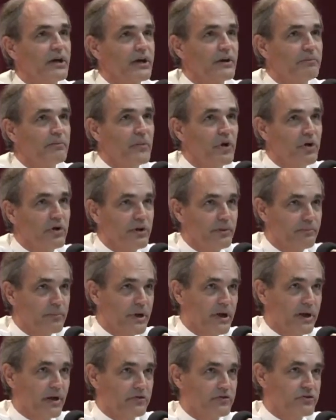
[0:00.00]
million
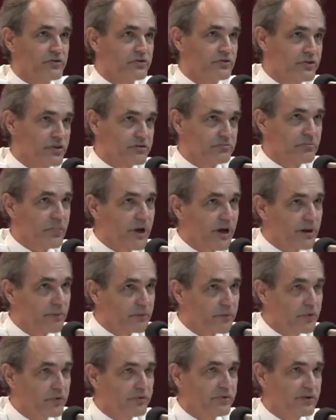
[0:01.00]
pounds just by
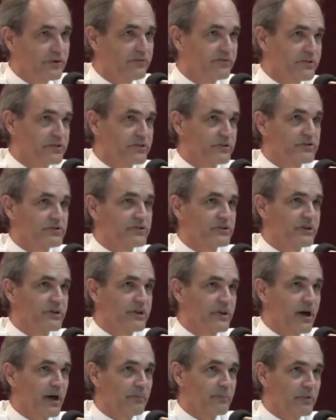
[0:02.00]
improving efficiency
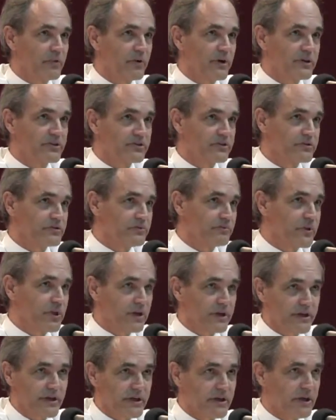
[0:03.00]
in the operations,
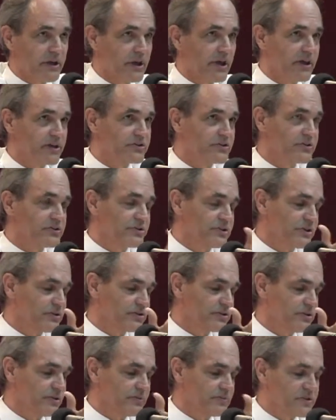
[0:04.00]
billing and collection
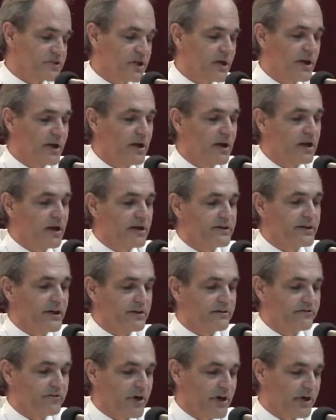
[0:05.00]
systems,
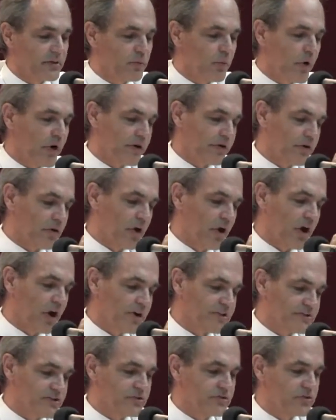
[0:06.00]
identifying water
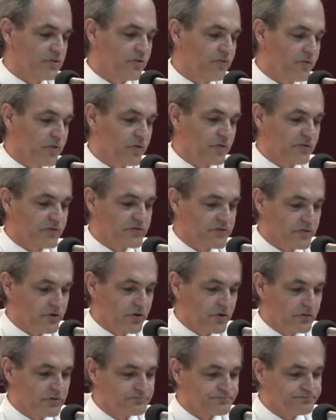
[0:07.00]
loss, and so forth.
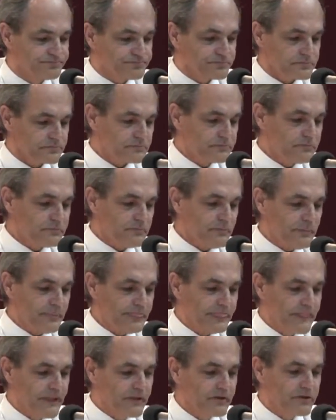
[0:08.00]
So
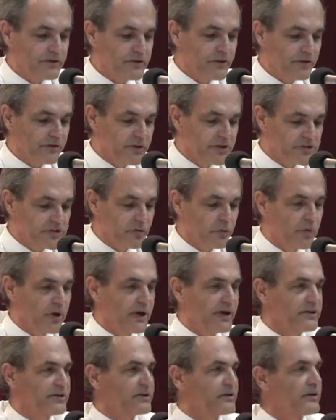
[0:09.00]
there is a
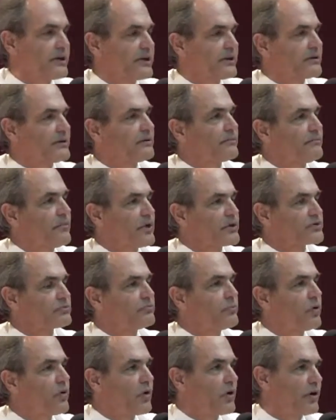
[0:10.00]
way to get much
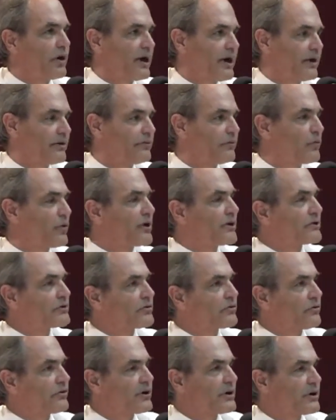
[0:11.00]
more out of what
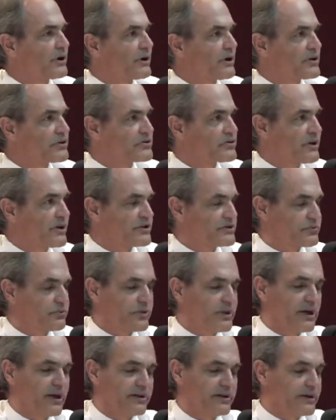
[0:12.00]
currently exists
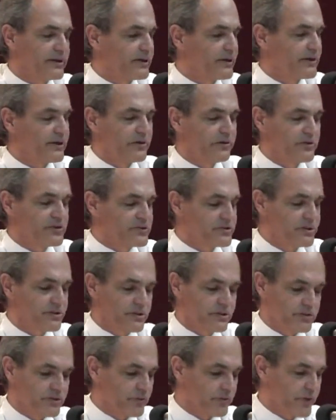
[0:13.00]
without
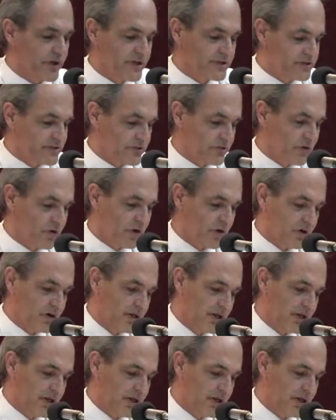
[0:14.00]
increasing the rates at all.